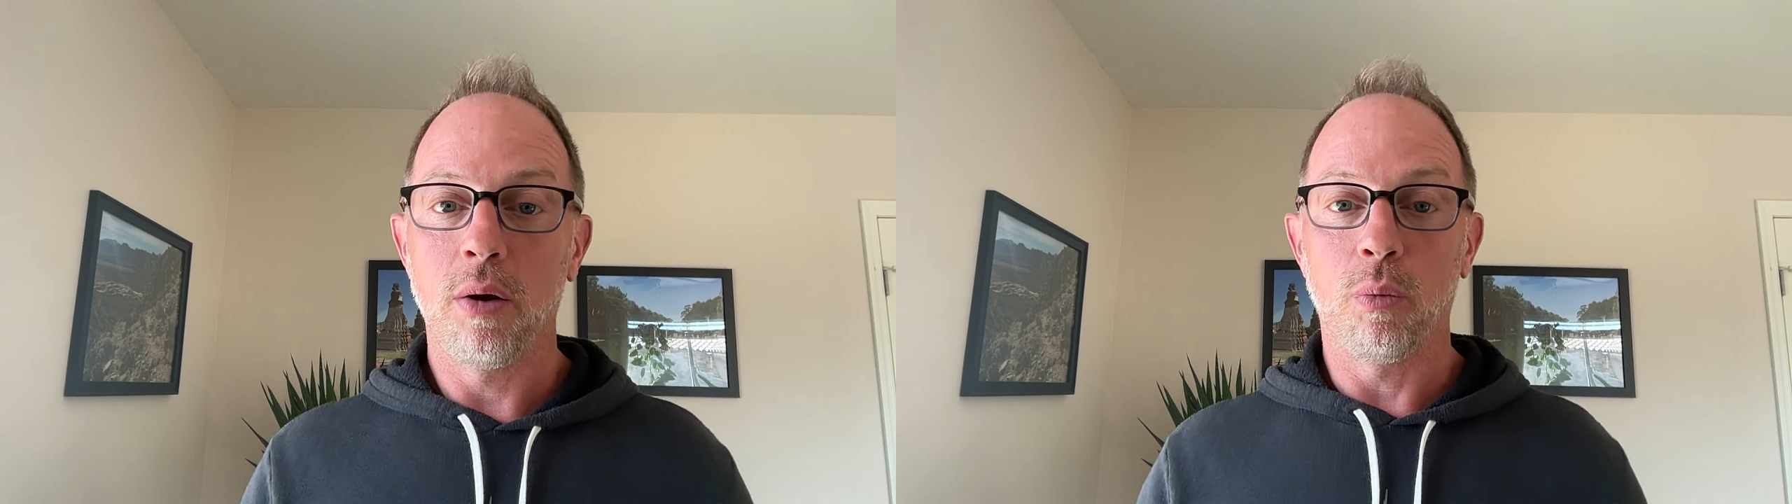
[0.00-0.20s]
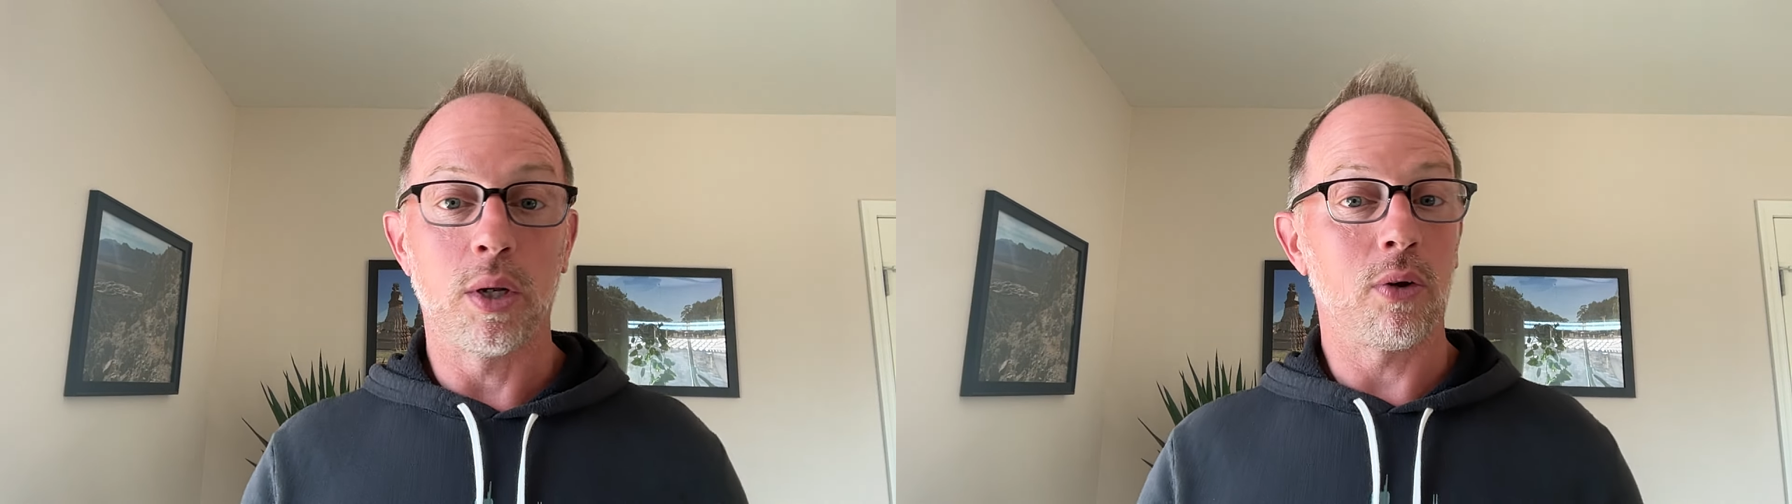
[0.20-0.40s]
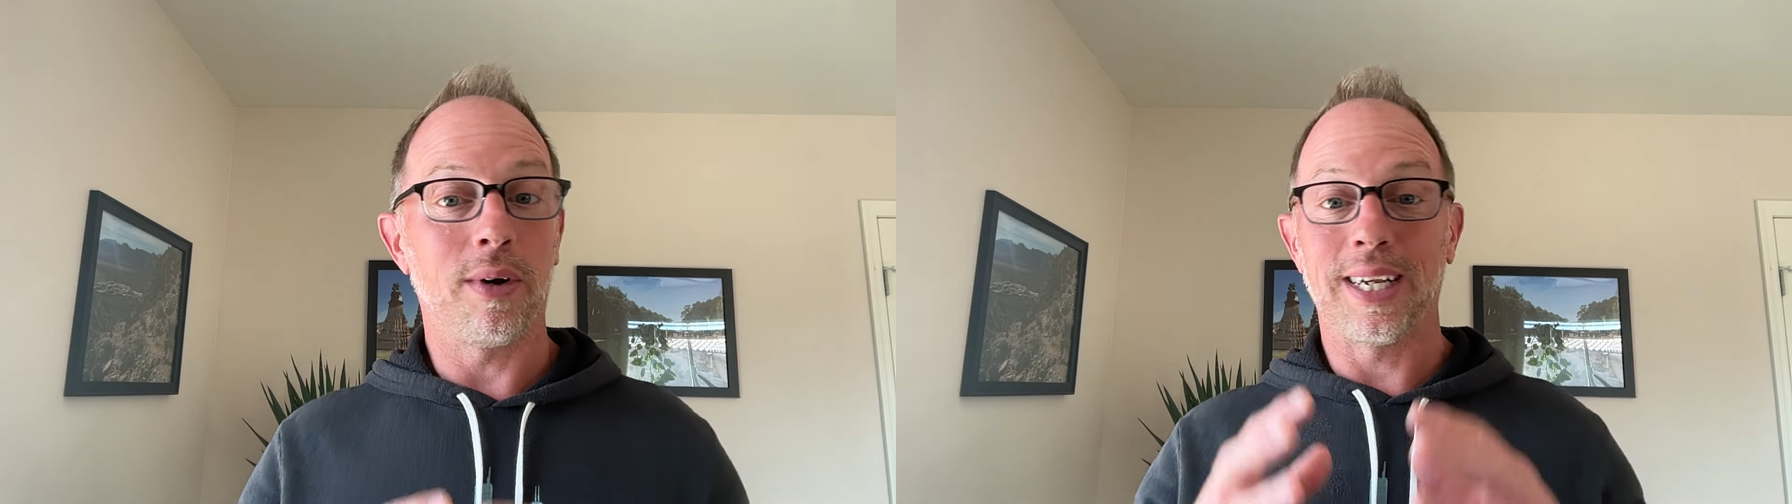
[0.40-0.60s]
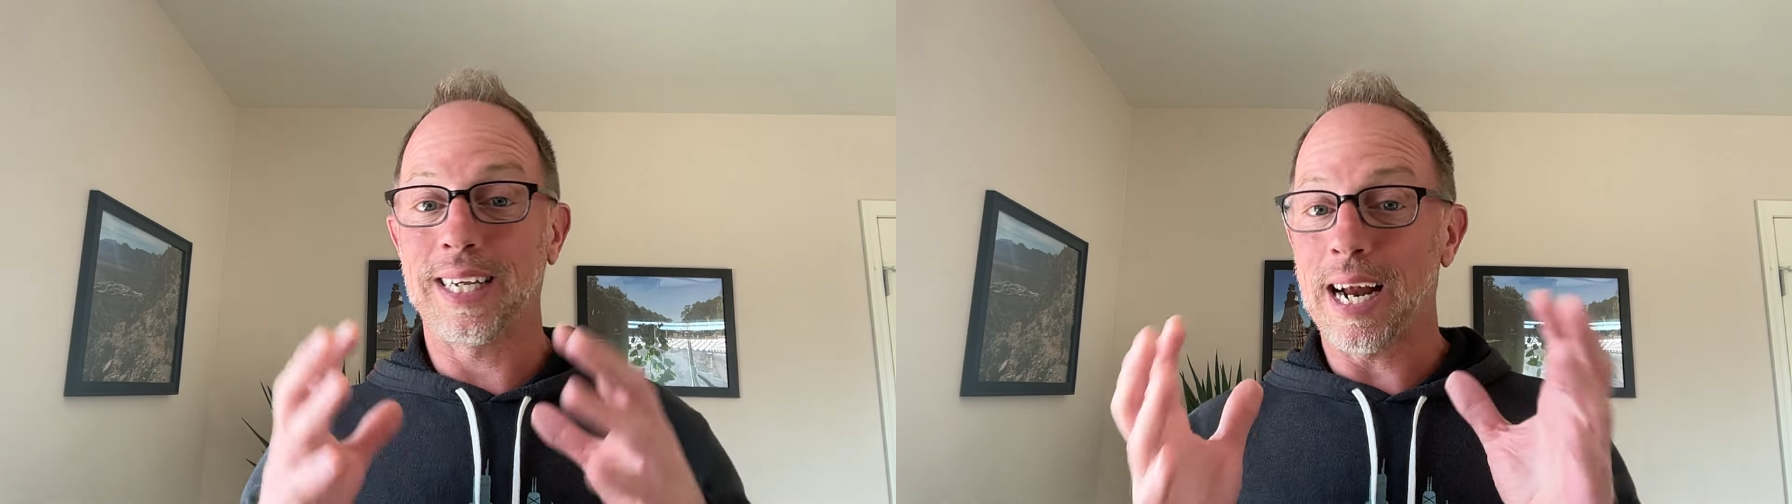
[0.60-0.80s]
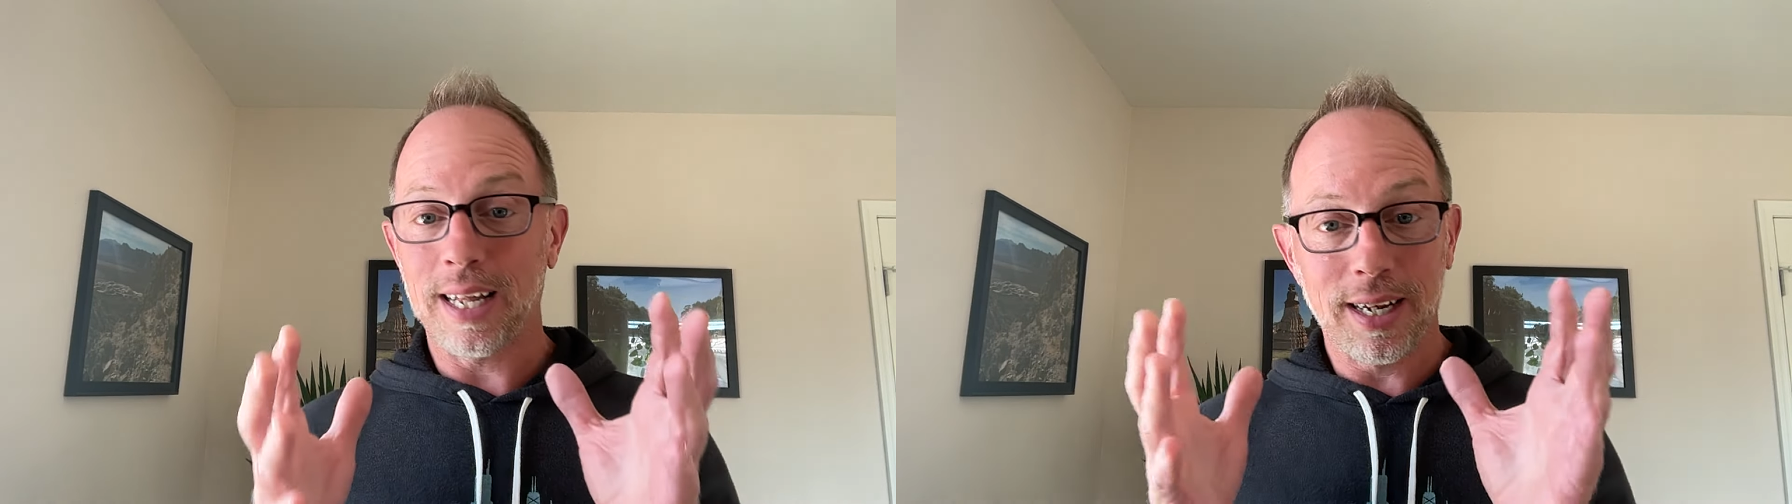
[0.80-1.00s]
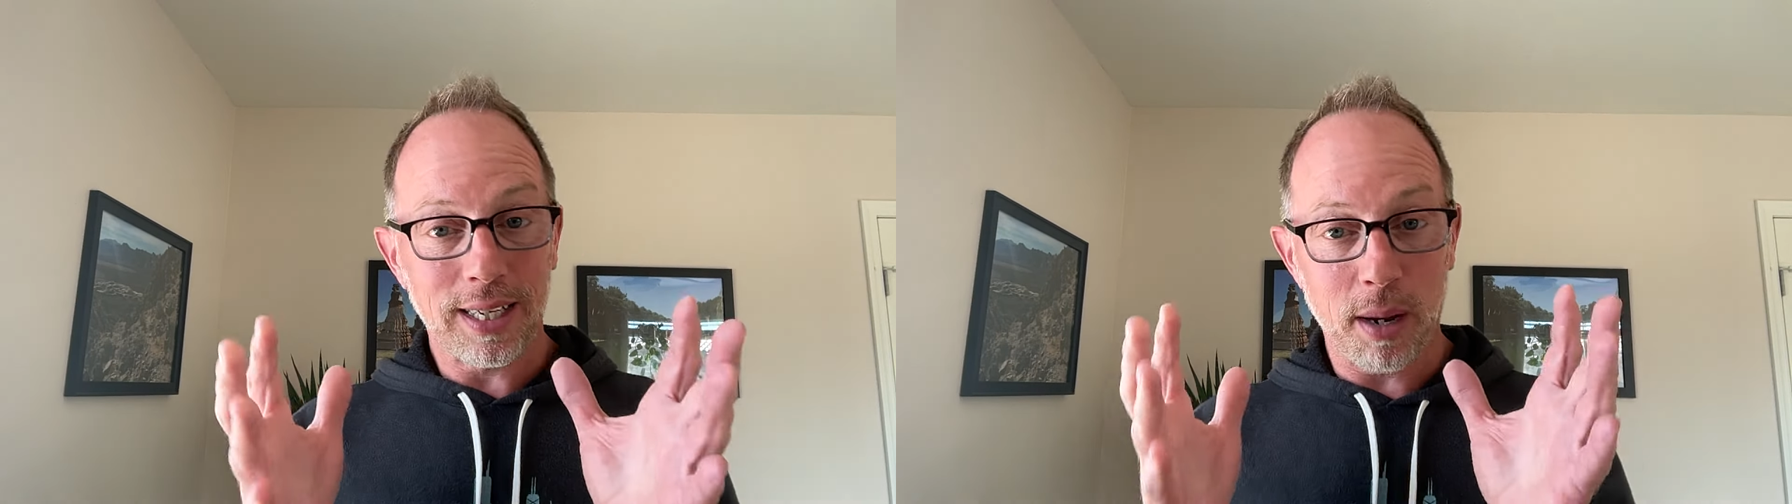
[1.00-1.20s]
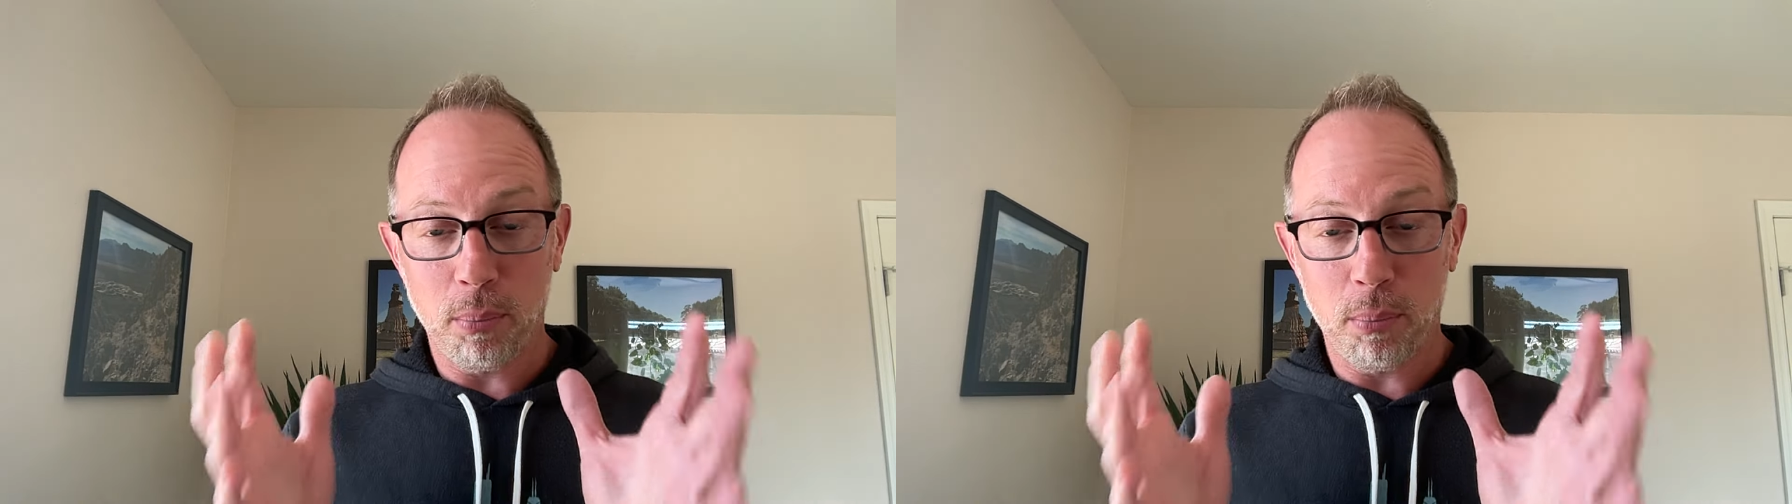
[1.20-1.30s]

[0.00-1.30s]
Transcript: we saw exactly the same